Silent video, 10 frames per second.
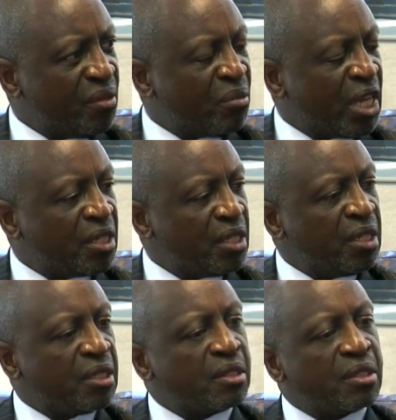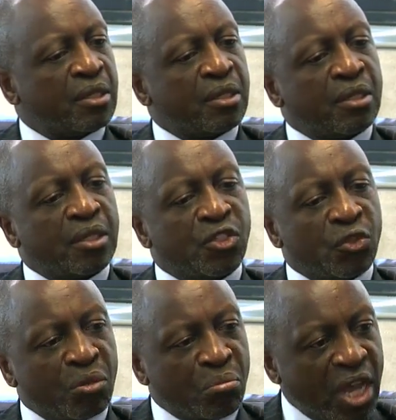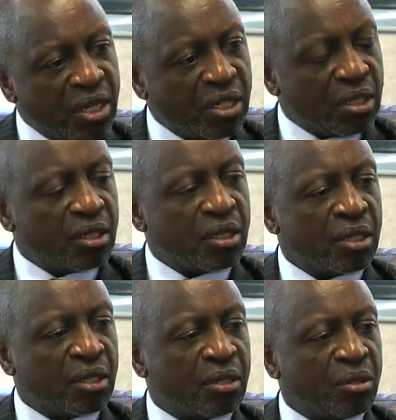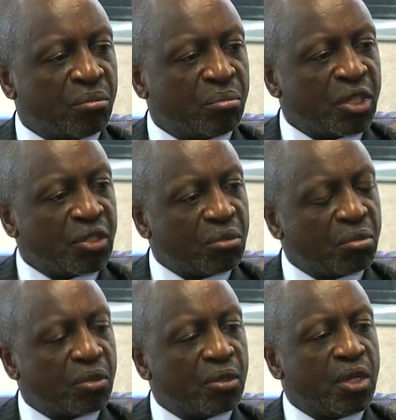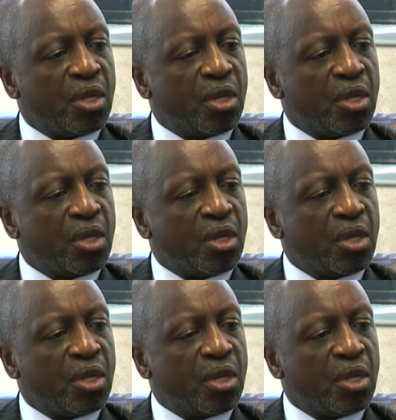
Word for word: but it's, uh, it's not a binding uh, principle.